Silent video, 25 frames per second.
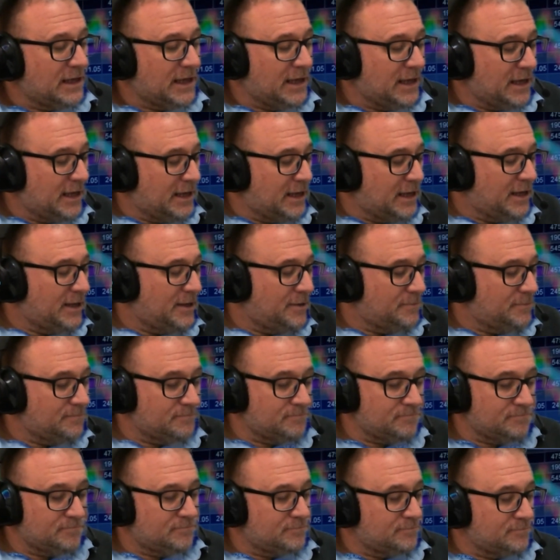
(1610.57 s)

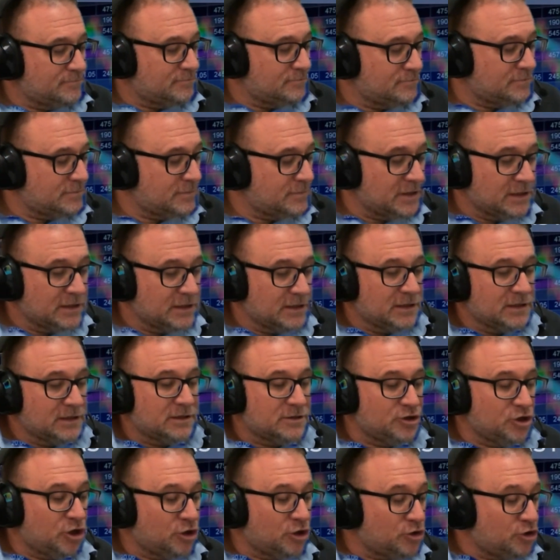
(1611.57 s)
Not
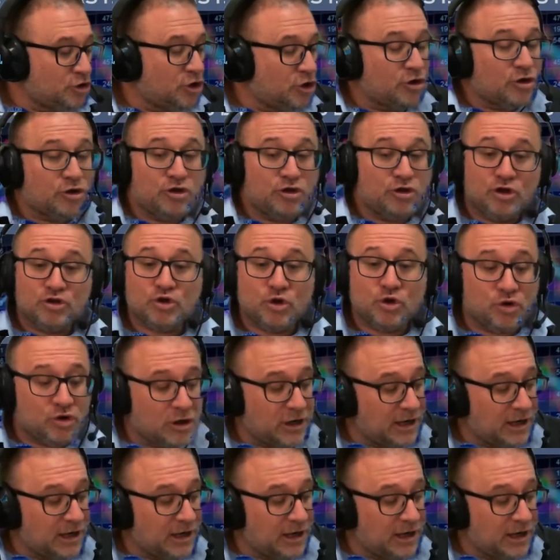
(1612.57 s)
all